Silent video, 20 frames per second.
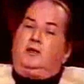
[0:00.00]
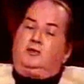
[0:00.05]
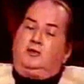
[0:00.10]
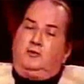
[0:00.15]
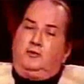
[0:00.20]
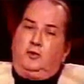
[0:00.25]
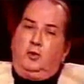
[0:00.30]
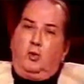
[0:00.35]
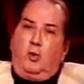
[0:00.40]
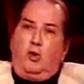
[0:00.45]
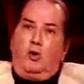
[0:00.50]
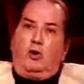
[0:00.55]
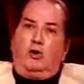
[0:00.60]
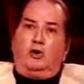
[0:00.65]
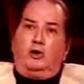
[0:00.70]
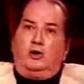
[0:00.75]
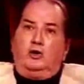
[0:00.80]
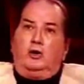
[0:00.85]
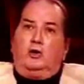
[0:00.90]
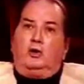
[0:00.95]
Because if you
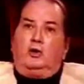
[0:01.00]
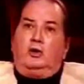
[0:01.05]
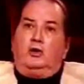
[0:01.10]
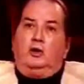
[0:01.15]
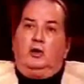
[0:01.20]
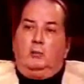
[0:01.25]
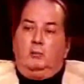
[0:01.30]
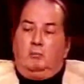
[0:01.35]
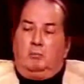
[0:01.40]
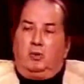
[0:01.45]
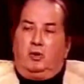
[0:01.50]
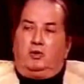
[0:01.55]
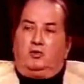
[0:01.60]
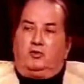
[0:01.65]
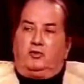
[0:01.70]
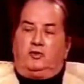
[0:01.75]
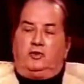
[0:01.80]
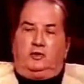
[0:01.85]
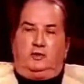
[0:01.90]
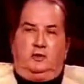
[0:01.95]
order your
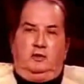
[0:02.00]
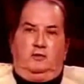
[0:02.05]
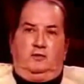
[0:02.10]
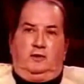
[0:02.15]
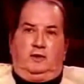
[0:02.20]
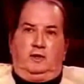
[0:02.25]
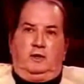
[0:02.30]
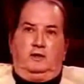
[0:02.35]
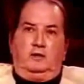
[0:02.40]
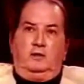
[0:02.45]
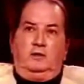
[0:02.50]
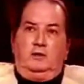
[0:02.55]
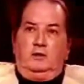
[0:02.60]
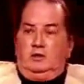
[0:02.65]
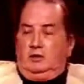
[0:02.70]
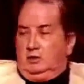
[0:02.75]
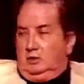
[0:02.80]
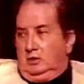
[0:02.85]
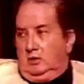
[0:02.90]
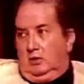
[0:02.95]
birth certificate,
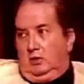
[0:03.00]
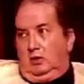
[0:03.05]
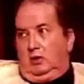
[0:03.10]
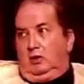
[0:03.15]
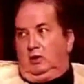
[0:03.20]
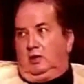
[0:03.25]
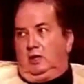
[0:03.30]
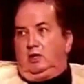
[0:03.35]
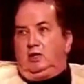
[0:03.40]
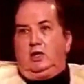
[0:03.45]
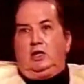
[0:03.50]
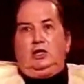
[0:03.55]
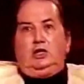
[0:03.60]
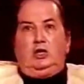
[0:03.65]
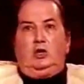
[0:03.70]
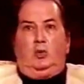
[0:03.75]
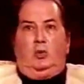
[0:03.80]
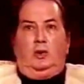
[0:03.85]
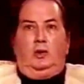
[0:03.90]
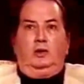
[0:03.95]
get
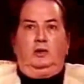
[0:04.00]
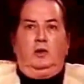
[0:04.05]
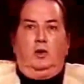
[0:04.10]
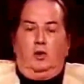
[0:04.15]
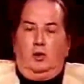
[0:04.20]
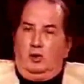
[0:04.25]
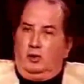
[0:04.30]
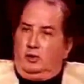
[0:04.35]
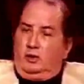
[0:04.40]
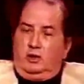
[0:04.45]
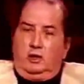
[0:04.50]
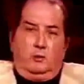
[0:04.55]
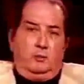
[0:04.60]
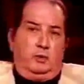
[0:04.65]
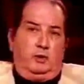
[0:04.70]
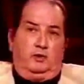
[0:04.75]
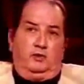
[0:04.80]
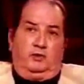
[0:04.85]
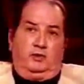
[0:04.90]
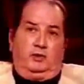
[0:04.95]
a new one, order
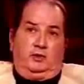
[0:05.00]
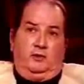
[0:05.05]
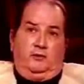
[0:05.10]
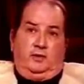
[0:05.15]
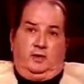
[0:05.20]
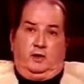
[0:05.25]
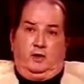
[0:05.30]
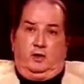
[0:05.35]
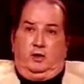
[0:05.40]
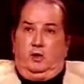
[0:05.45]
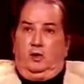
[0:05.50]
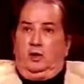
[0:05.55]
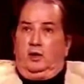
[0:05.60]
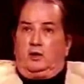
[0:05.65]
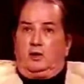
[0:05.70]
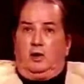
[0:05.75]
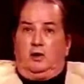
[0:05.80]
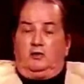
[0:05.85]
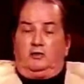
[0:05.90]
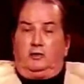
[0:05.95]
your birth certificate, it'll
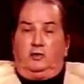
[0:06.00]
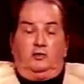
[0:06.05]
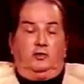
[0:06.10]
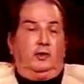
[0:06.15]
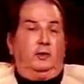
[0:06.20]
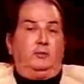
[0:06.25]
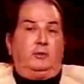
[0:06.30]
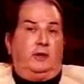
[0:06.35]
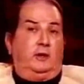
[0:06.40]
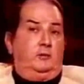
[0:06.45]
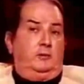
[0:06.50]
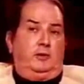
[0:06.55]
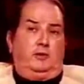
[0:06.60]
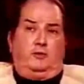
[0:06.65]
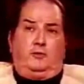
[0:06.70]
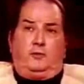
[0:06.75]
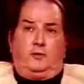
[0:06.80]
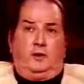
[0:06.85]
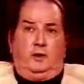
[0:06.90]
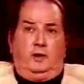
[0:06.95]
only cost you, sometimes
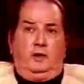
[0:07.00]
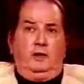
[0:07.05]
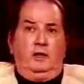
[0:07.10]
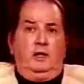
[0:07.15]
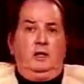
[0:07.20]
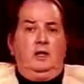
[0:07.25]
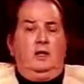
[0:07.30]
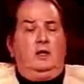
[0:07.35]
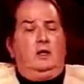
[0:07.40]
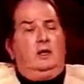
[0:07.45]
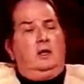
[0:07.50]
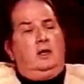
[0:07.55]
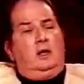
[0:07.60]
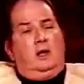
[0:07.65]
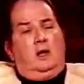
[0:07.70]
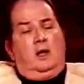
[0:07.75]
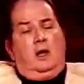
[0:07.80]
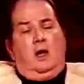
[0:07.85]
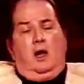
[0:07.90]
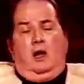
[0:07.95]
it's free,
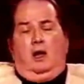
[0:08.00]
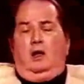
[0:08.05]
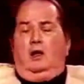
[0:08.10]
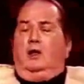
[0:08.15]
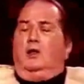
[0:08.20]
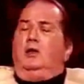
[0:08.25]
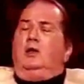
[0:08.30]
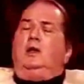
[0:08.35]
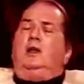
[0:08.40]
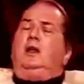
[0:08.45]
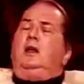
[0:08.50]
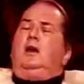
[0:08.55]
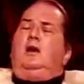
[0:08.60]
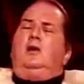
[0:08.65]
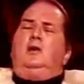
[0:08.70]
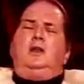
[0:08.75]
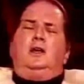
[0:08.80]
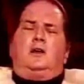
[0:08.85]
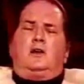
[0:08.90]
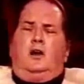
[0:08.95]
it'll
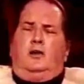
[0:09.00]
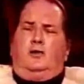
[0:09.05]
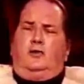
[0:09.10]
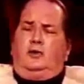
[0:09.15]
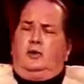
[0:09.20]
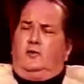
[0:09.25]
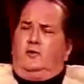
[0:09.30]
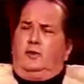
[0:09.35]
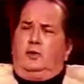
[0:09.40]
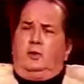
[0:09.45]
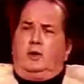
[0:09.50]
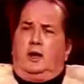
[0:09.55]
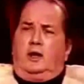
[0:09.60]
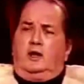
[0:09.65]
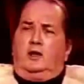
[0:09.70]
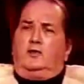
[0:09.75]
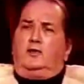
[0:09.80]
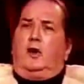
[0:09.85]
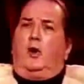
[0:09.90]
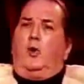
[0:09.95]
only cost you a few
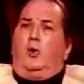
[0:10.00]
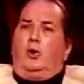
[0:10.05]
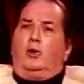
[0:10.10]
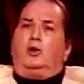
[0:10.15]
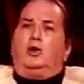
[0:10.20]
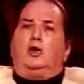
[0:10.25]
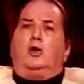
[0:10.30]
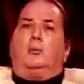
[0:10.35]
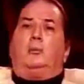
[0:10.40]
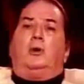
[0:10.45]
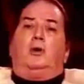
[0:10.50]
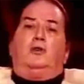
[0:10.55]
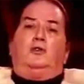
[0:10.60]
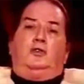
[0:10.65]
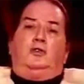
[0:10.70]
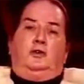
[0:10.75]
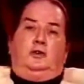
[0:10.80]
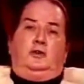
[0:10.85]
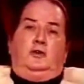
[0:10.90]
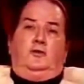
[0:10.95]
dollars. Order your
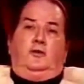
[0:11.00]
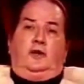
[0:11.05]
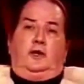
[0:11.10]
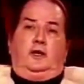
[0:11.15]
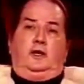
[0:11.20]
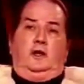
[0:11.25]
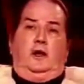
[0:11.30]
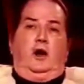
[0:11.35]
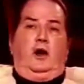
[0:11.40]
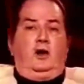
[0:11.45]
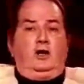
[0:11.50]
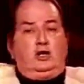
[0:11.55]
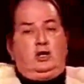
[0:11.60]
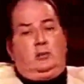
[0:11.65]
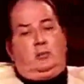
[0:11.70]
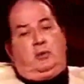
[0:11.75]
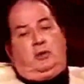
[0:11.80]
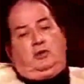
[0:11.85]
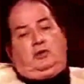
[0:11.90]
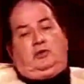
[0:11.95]
birth certificate. On
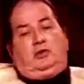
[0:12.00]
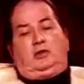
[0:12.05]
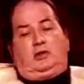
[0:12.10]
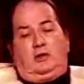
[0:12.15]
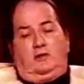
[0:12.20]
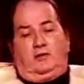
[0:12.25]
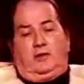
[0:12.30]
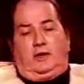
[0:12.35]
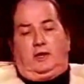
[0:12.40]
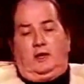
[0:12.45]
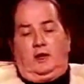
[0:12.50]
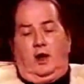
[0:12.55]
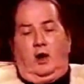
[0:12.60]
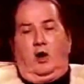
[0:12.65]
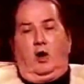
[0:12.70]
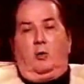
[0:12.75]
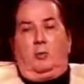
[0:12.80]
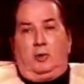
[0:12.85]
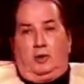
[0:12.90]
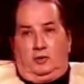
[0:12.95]
your birth certificate,
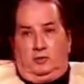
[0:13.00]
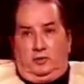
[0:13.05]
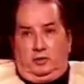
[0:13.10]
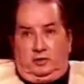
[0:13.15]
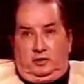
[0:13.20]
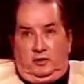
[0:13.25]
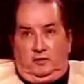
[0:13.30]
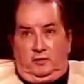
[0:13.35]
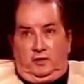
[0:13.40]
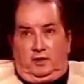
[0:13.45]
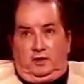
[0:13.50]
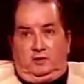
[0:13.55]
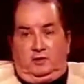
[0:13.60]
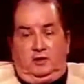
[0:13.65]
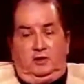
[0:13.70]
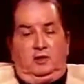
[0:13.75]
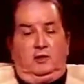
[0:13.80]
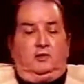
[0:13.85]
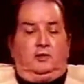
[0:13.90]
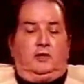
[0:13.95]
all birth
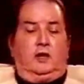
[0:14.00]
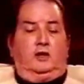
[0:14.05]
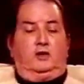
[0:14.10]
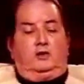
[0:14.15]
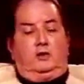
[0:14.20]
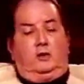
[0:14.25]
certificates in this